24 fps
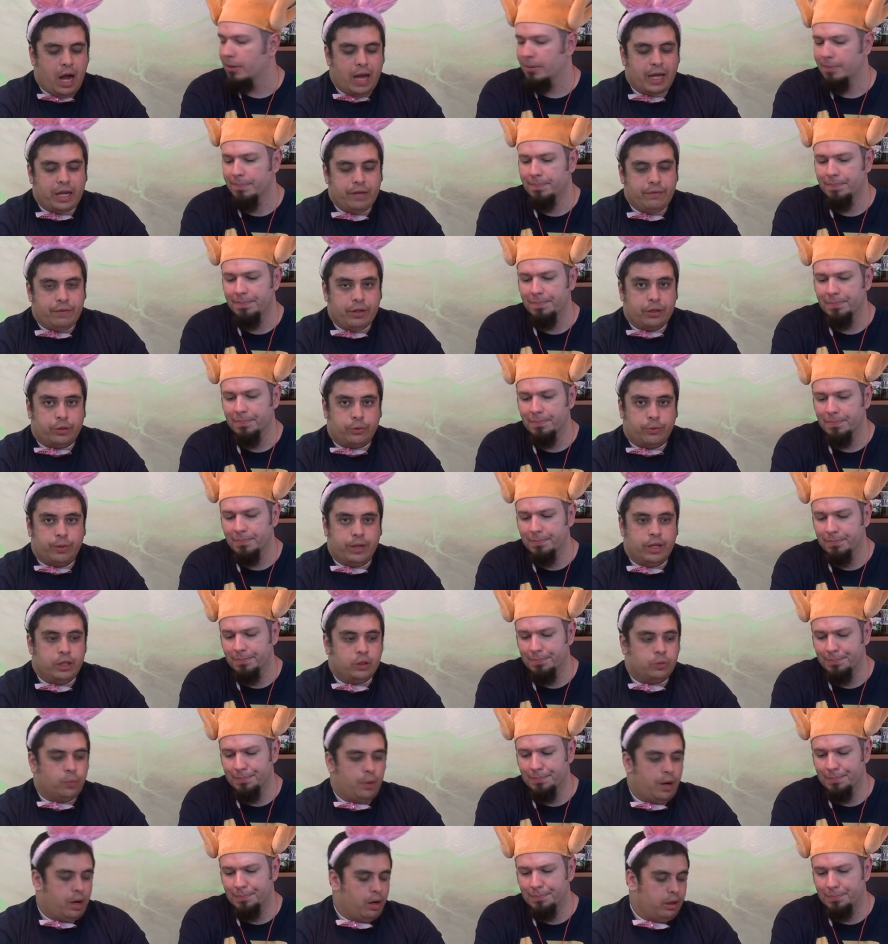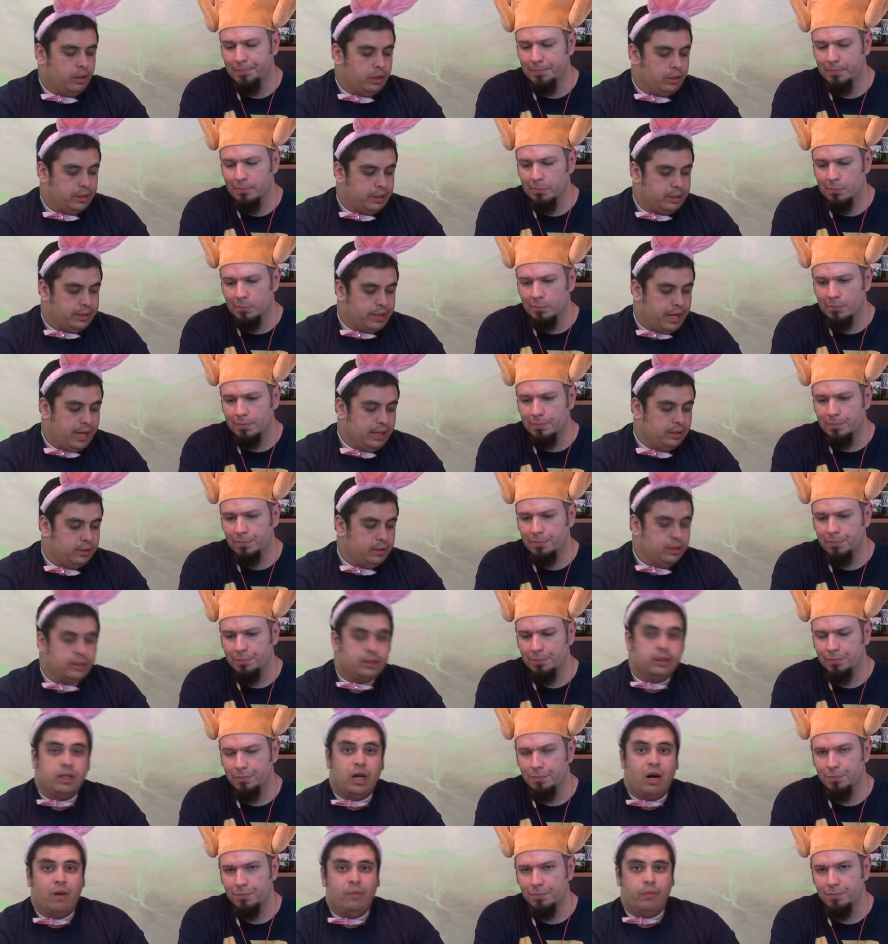Speaker 1: give it a 3 as well. The taste
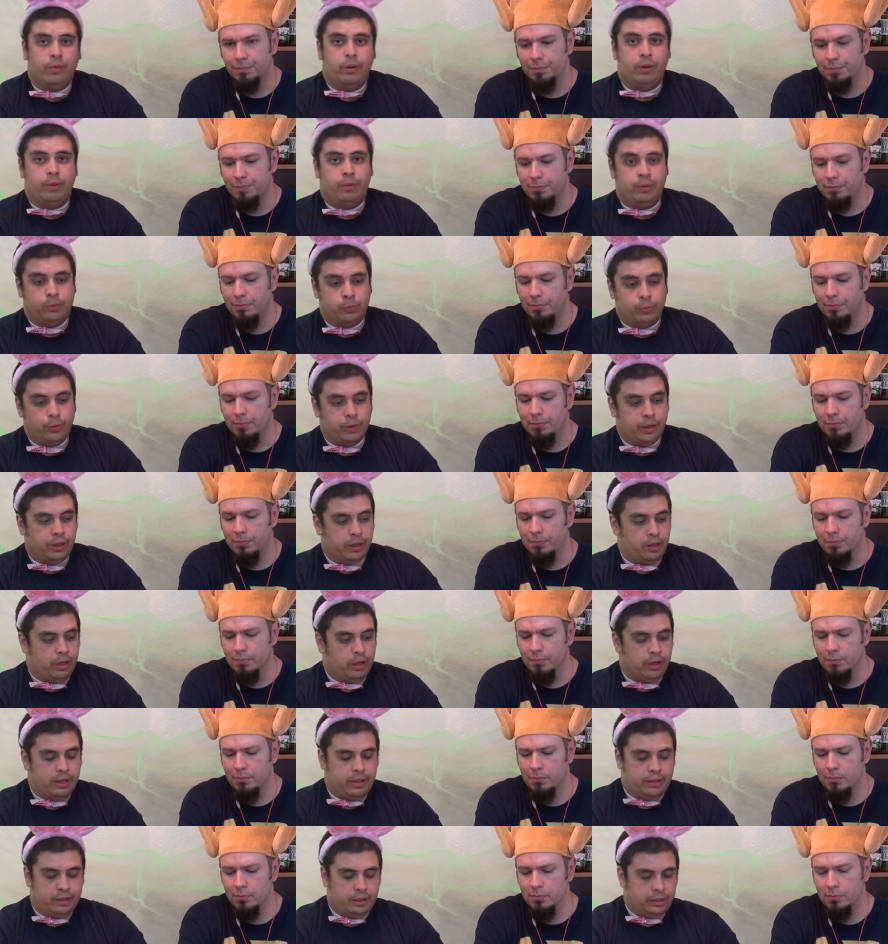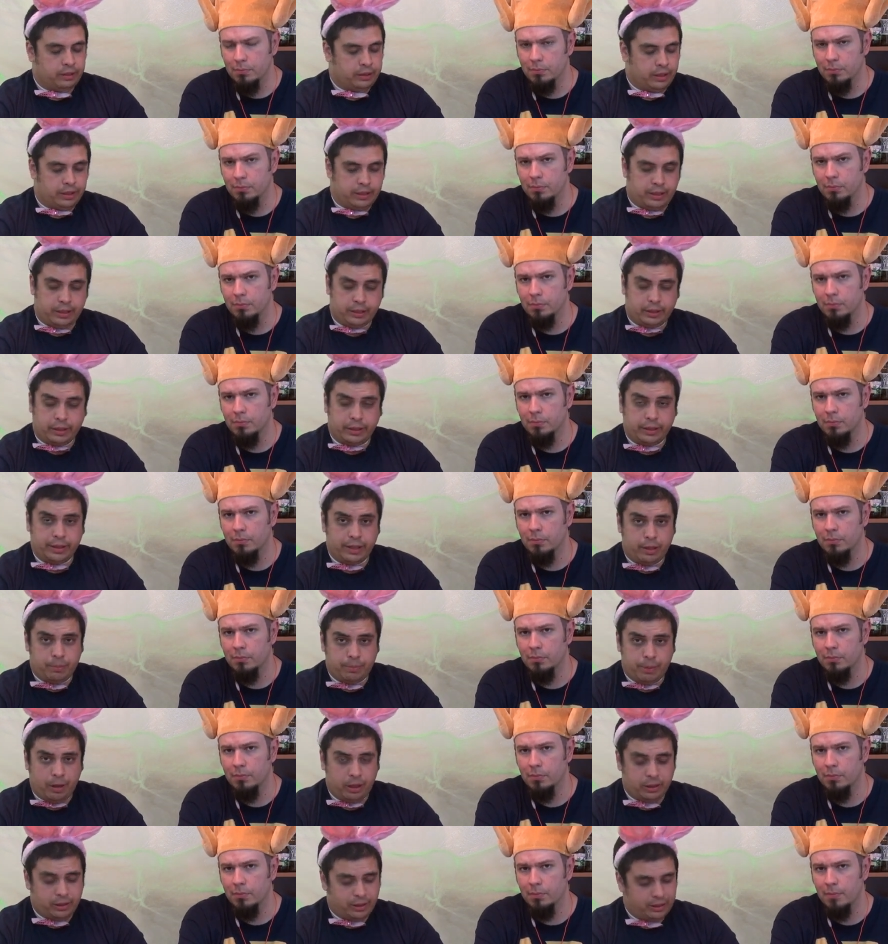itself, it was really good. It does not taste like
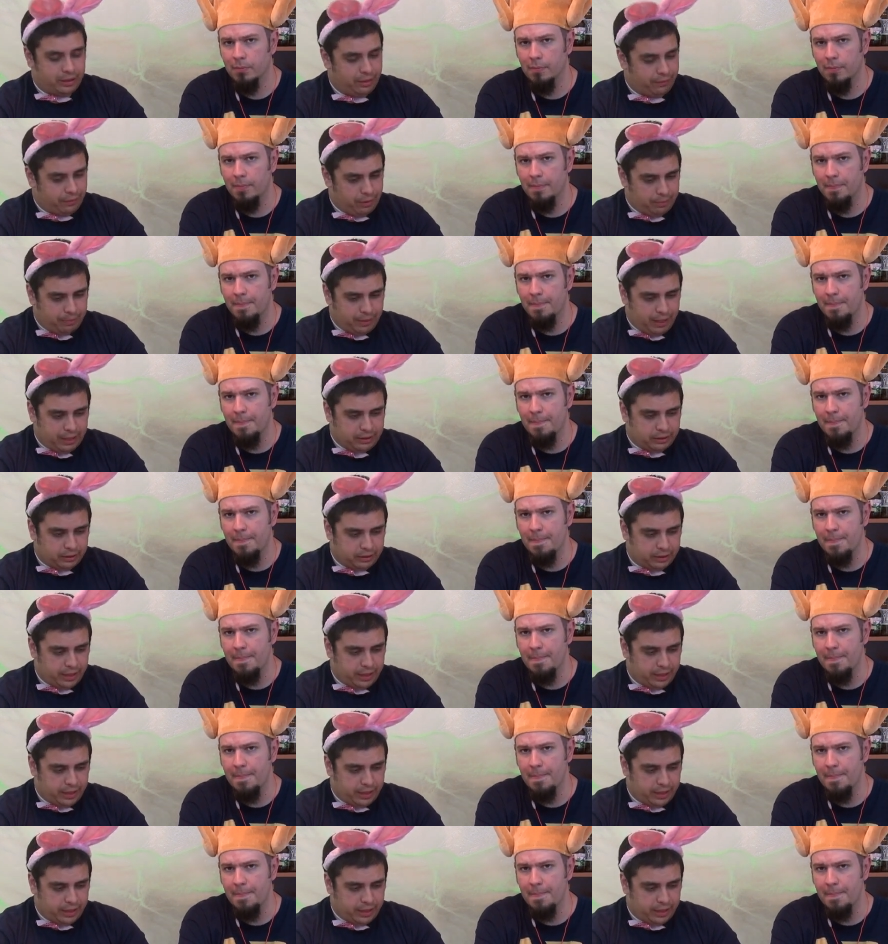nail polish. It doesn't have that plastic